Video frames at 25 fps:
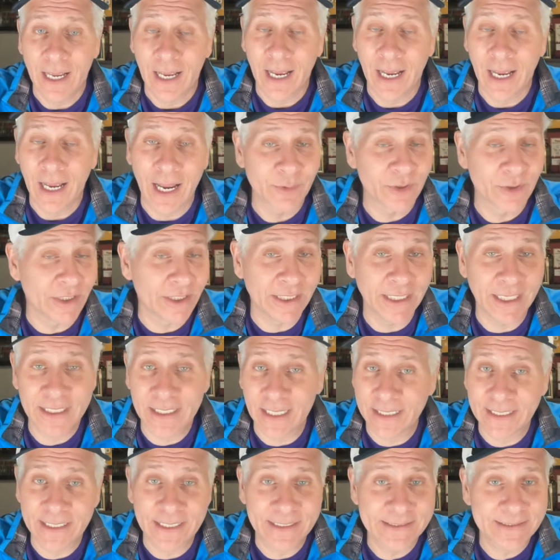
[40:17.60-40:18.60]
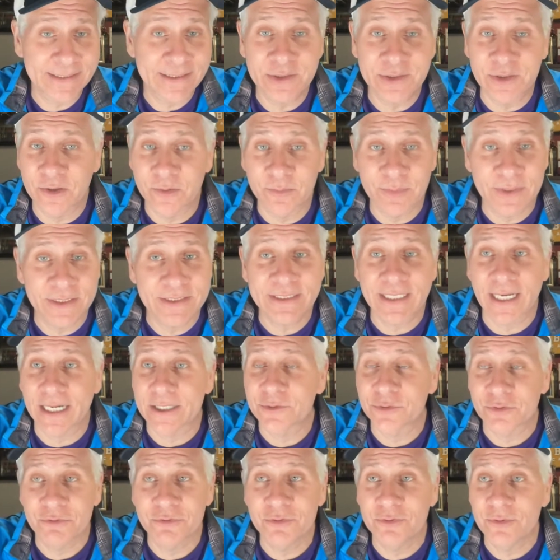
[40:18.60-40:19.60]
I guess it's going to be
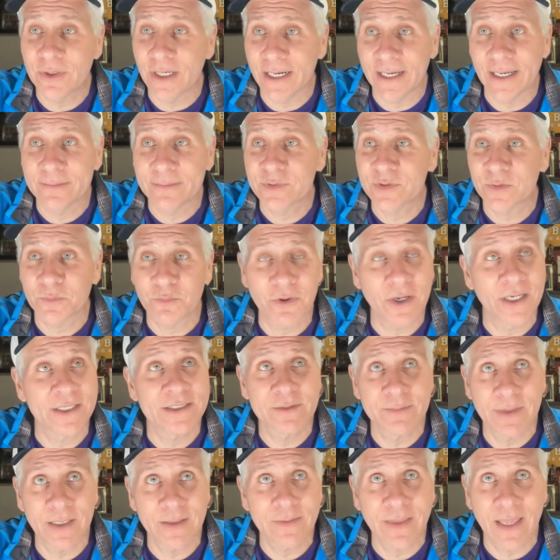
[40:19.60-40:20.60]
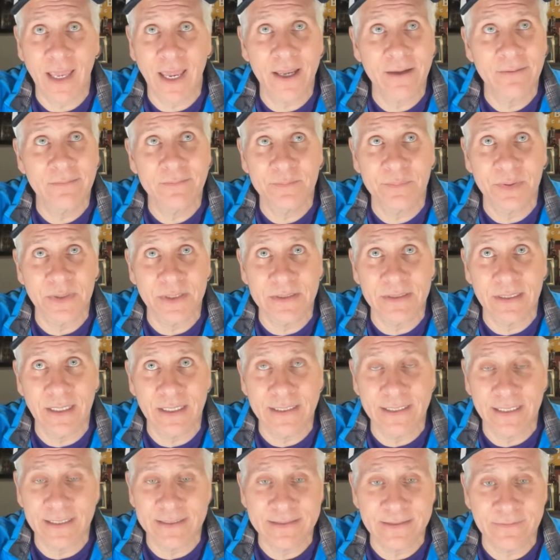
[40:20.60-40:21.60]
Scott Drew. I am surprised about that, but I
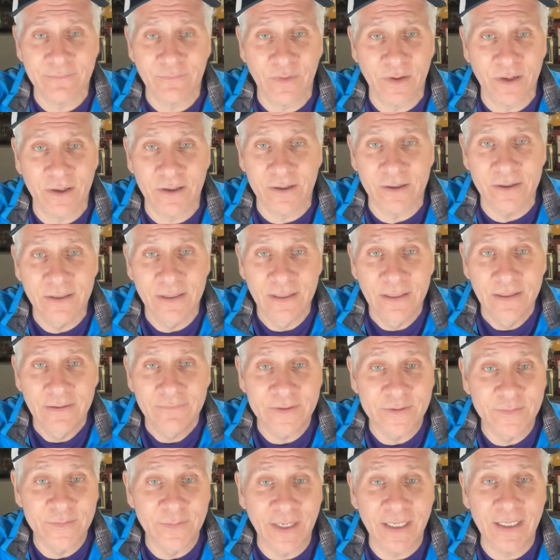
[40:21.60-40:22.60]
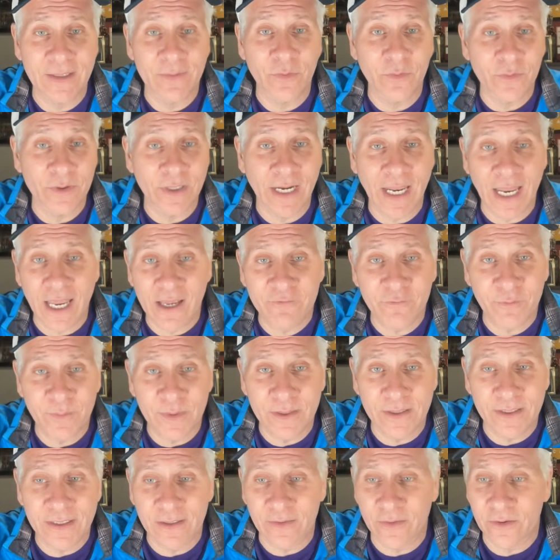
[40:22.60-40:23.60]
guess if he's making $3.5
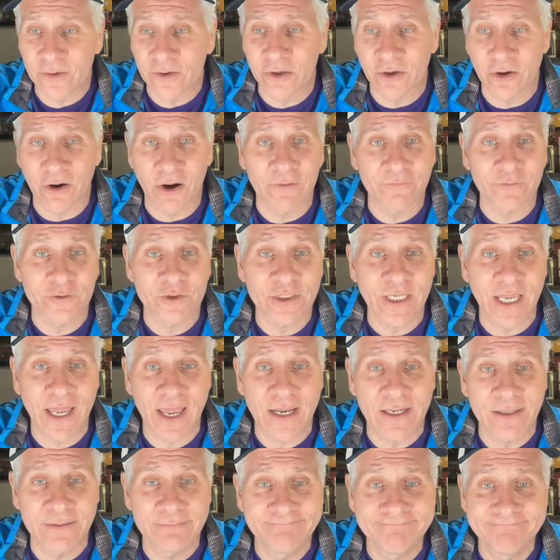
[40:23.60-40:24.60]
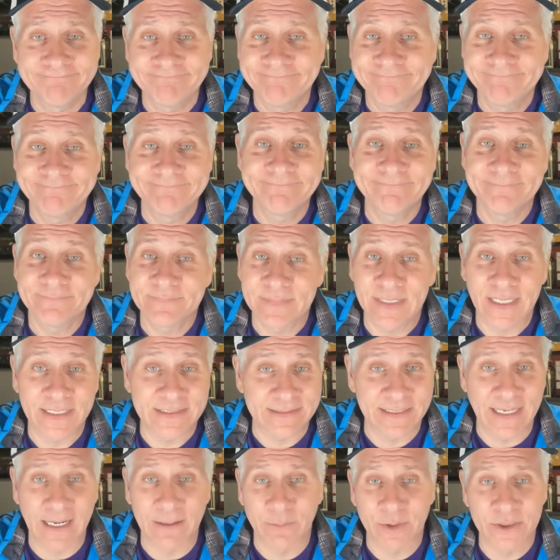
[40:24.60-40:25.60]
million and they're going to offer 10,
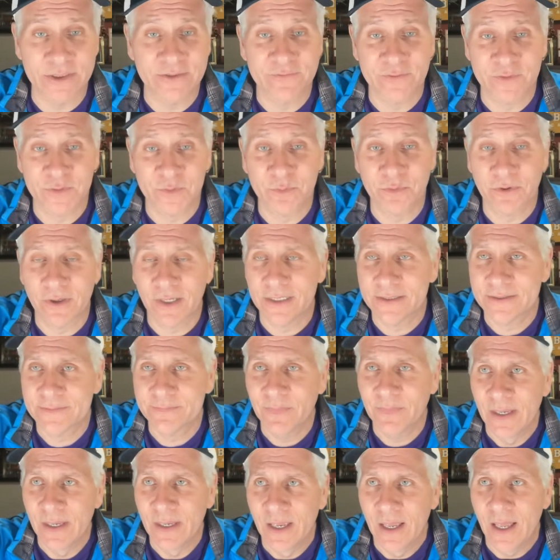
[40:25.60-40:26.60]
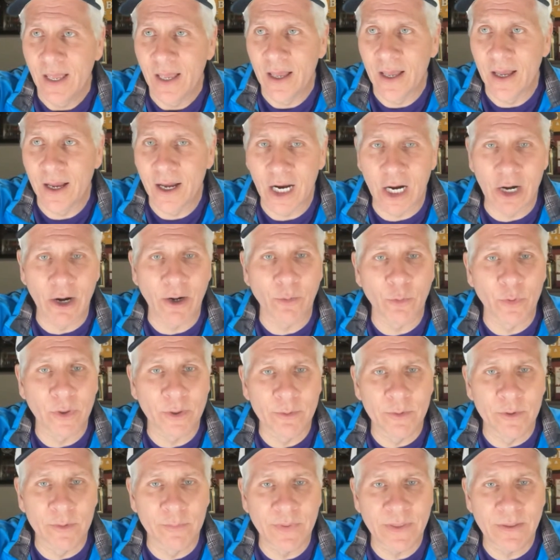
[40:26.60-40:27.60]
that's not much of a surprise. All right, we
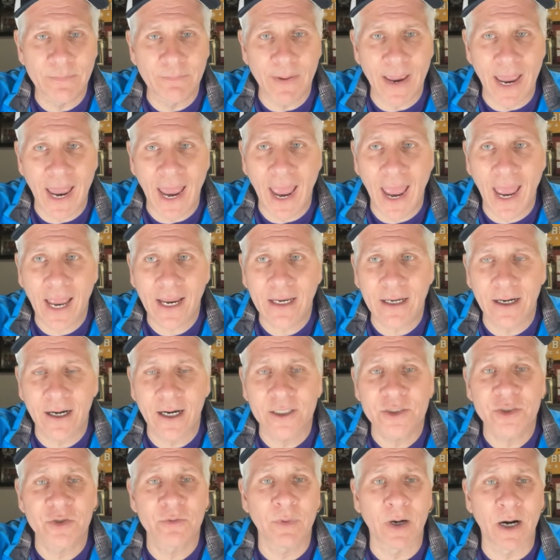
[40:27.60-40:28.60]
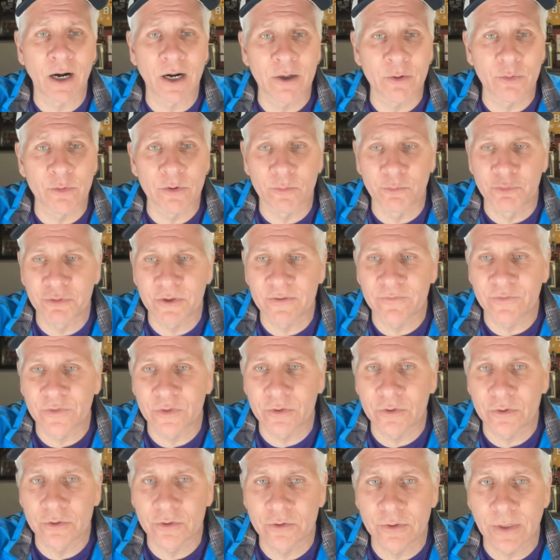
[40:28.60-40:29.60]
will be back tomorrow. We'll
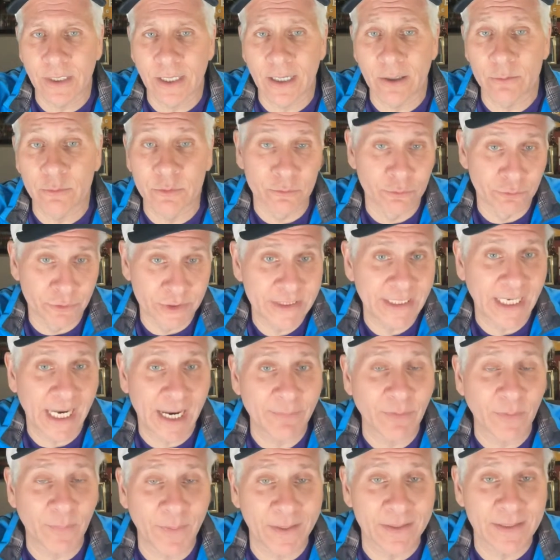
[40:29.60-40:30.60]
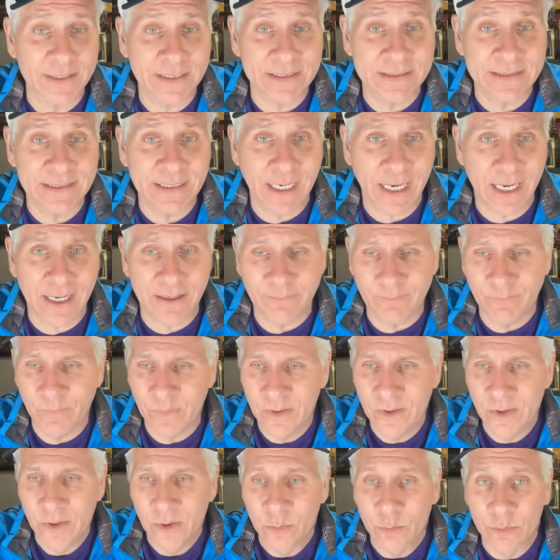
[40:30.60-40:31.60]
recap the Pelicans game.
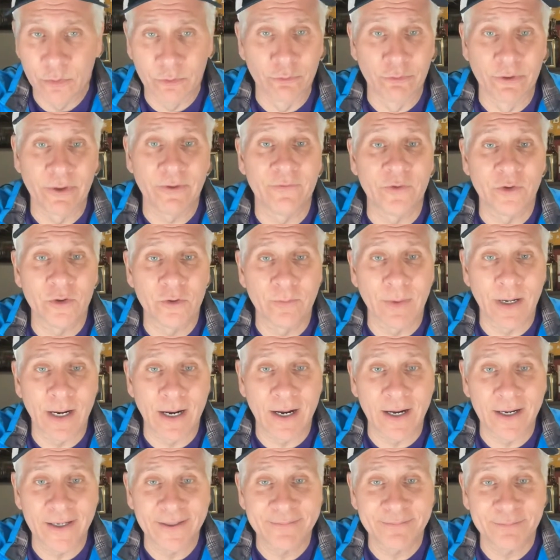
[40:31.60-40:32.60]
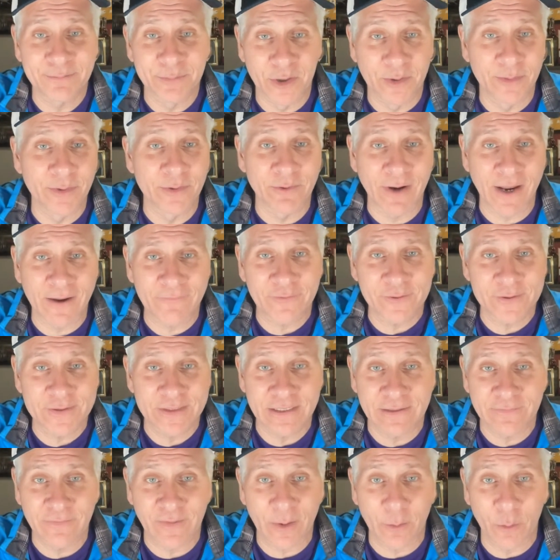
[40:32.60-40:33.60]
We'll review my bourbon raffle,
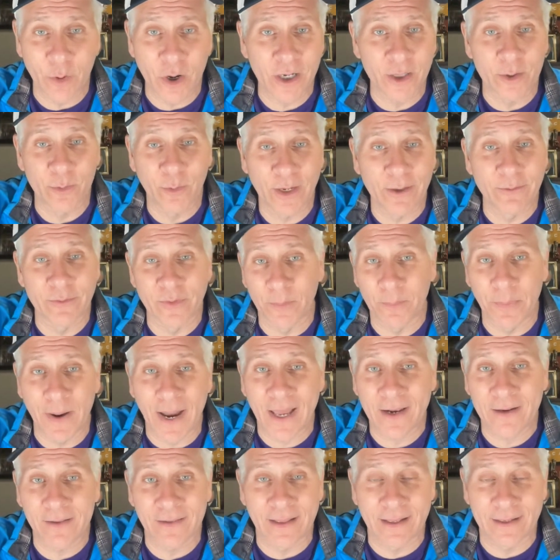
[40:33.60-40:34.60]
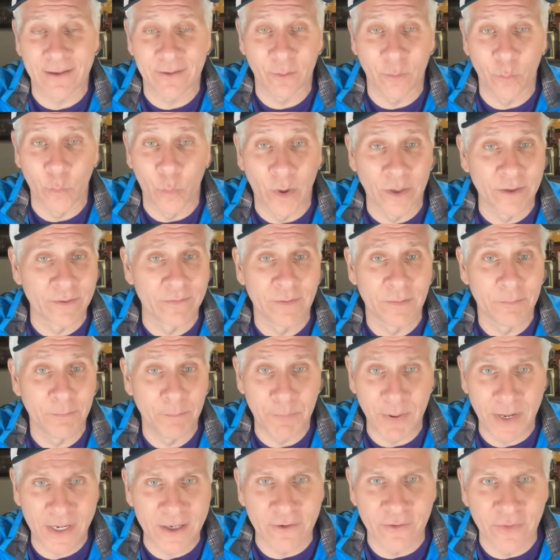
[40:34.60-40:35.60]
see if I walk away with a bottle on
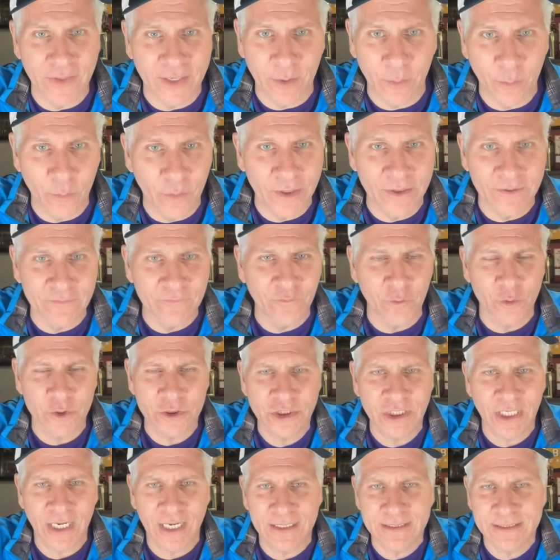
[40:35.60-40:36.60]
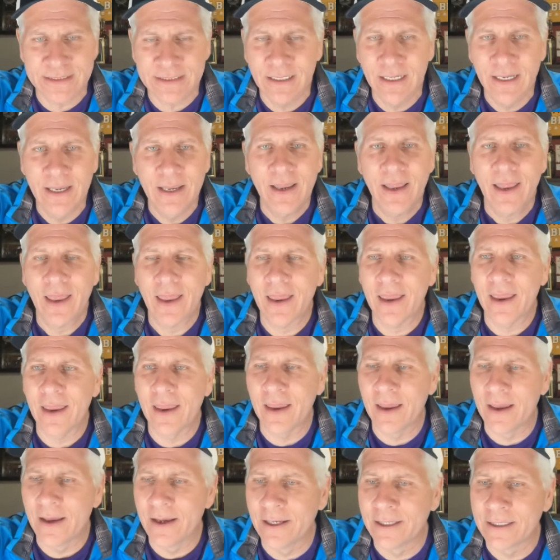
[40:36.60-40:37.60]
better than a 1 in 4 chance,
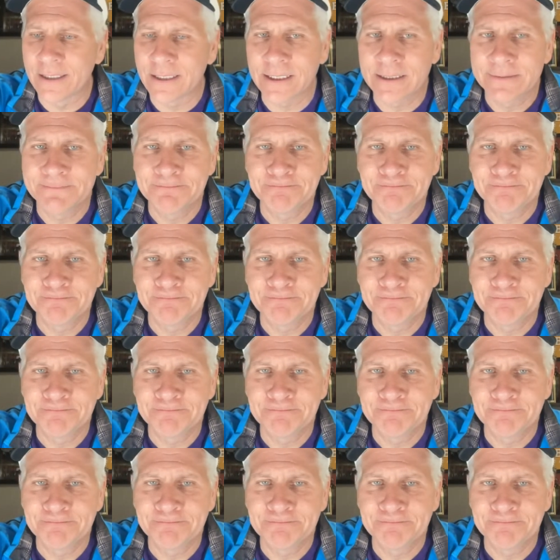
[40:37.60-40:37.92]
and